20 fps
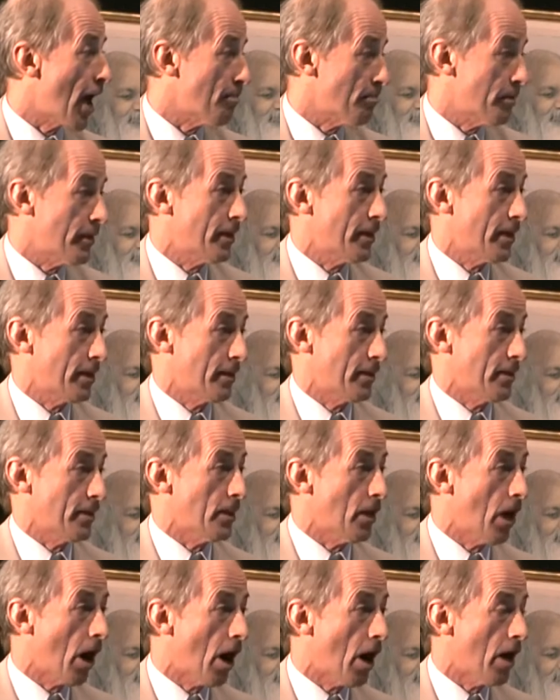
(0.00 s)
appetite is
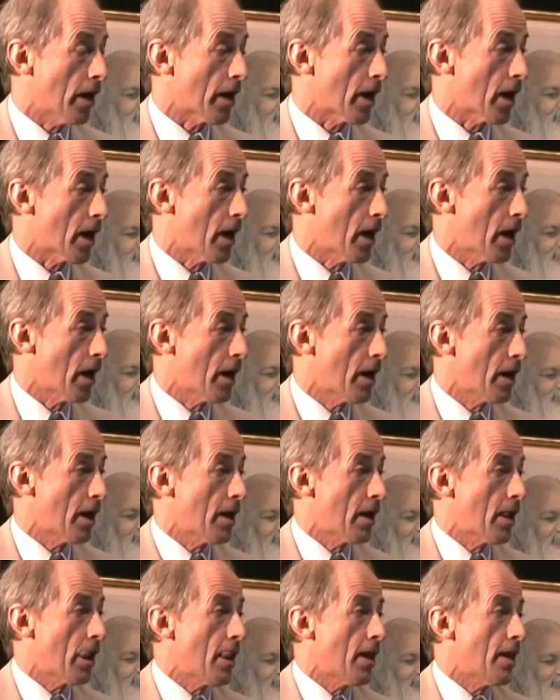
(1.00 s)
gone.
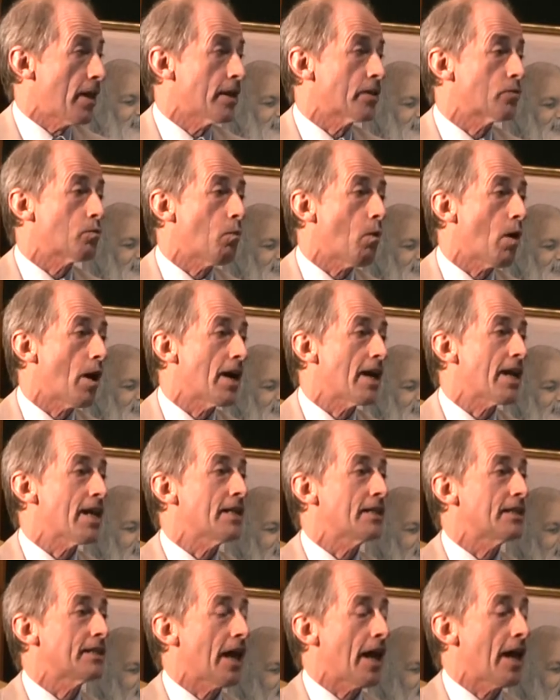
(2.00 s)
It's
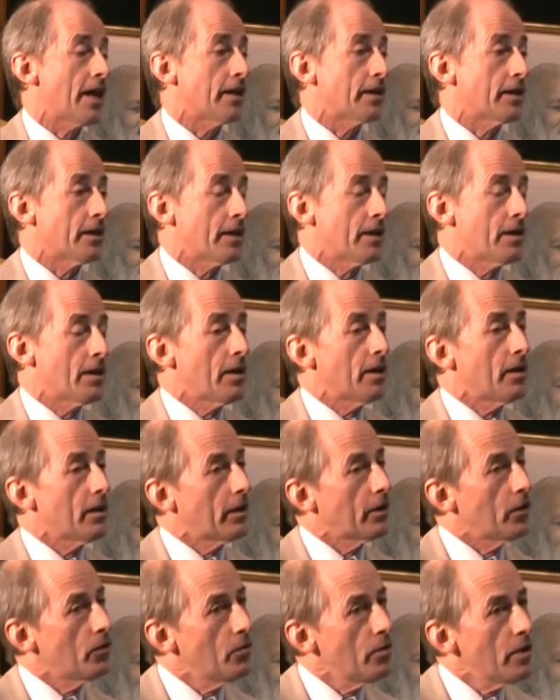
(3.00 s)
wise then,
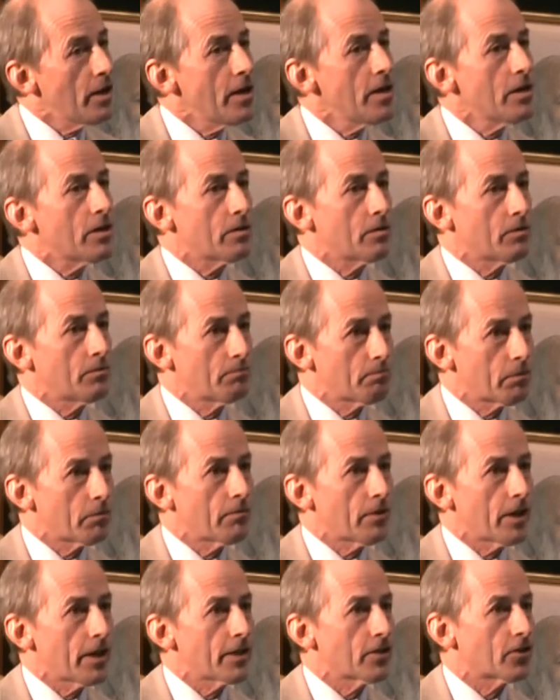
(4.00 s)
you need to
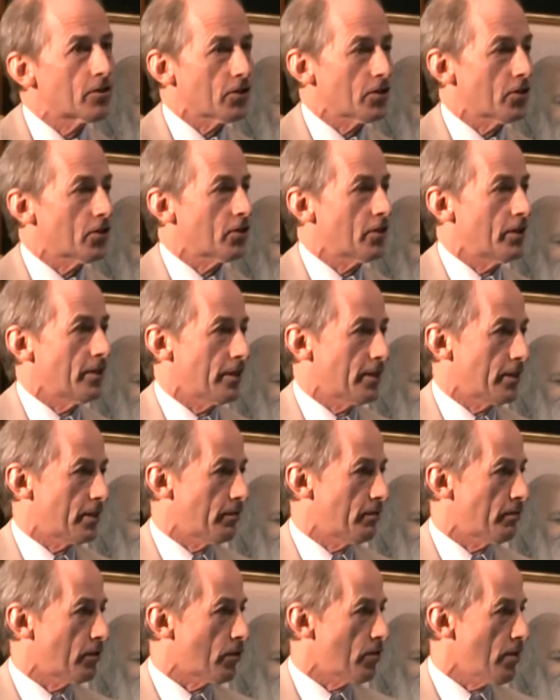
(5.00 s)
provide sustenance
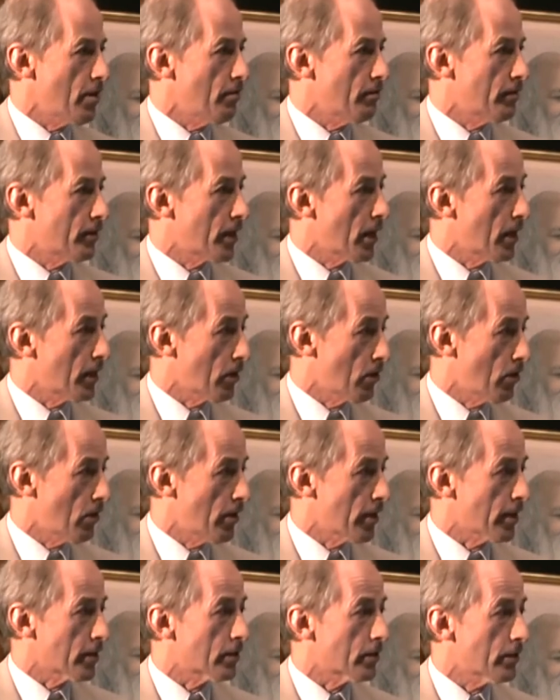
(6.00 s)
if the grief is
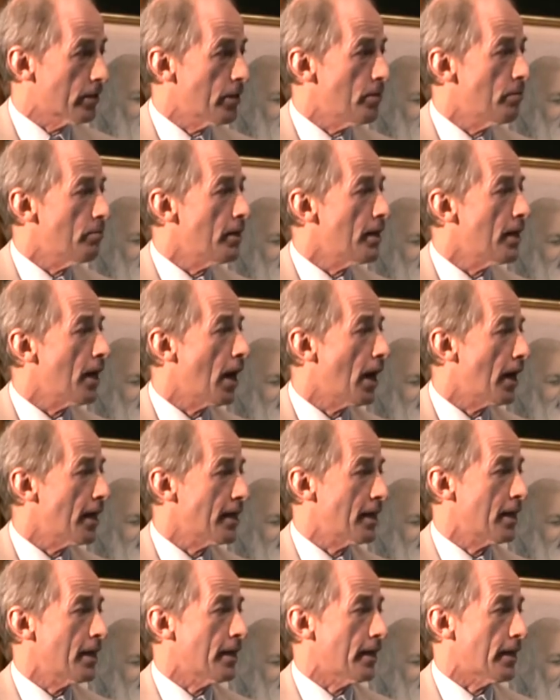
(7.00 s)
ongoing, so you eat
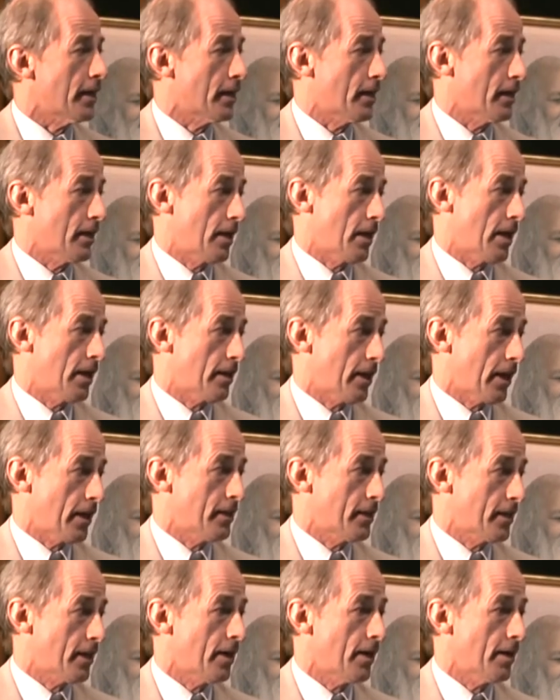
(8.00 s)
lightly at
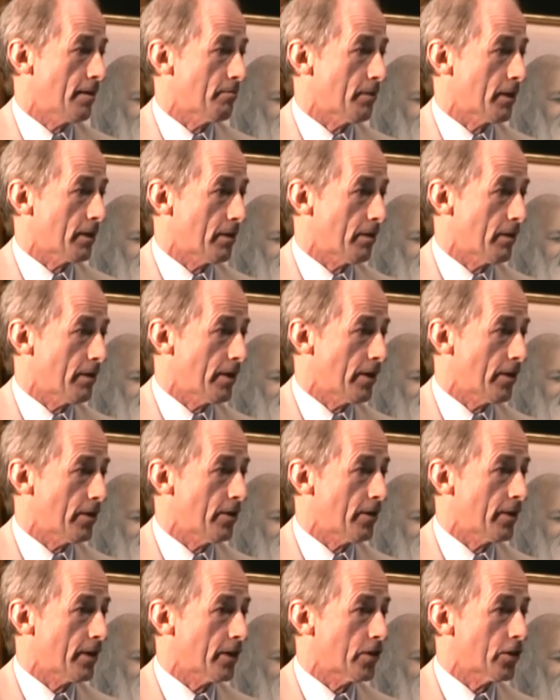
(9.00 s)
that time according to
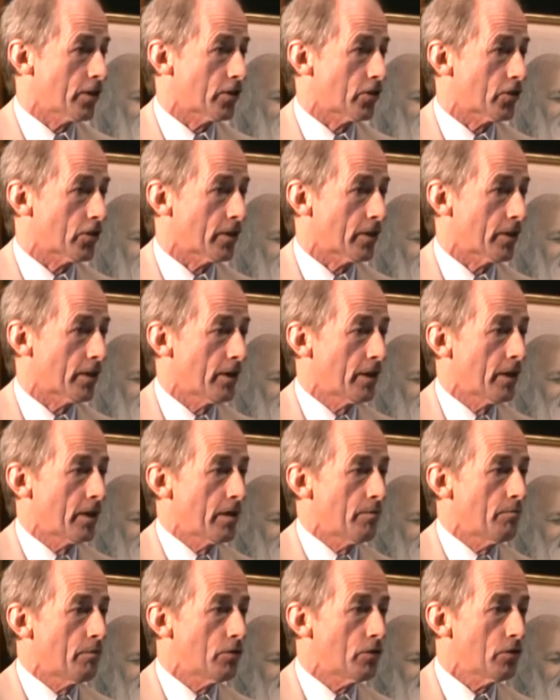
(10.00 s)
your digestion.
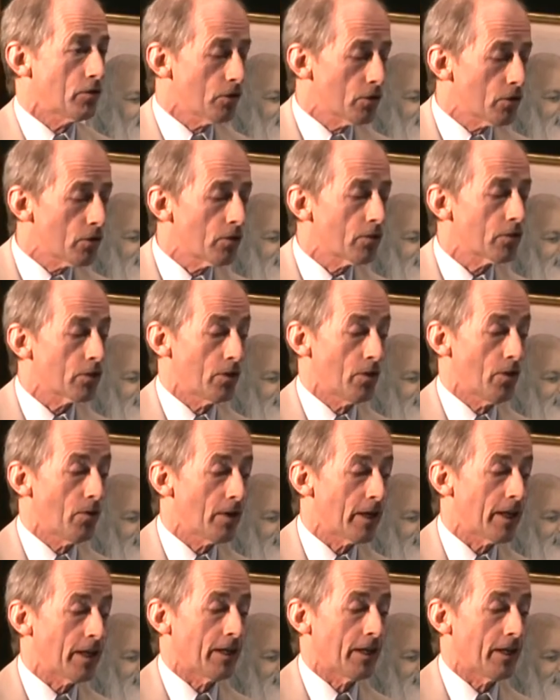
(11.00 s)
But you don't
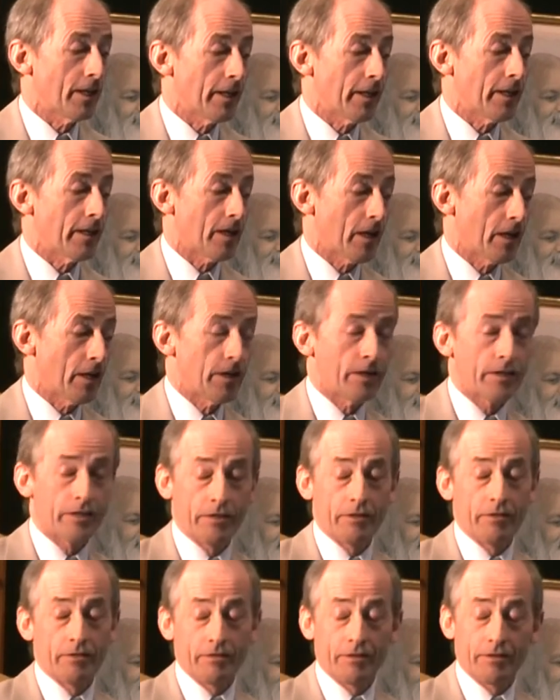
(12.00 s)
knowingly and
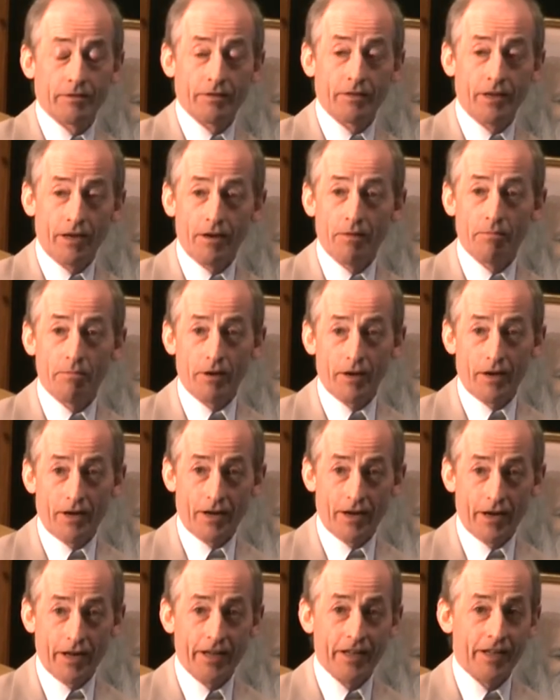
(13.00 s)

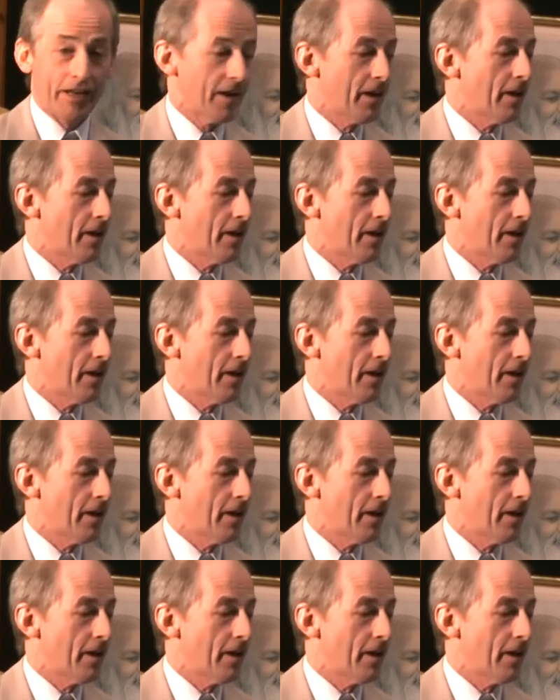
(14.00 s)
deliberately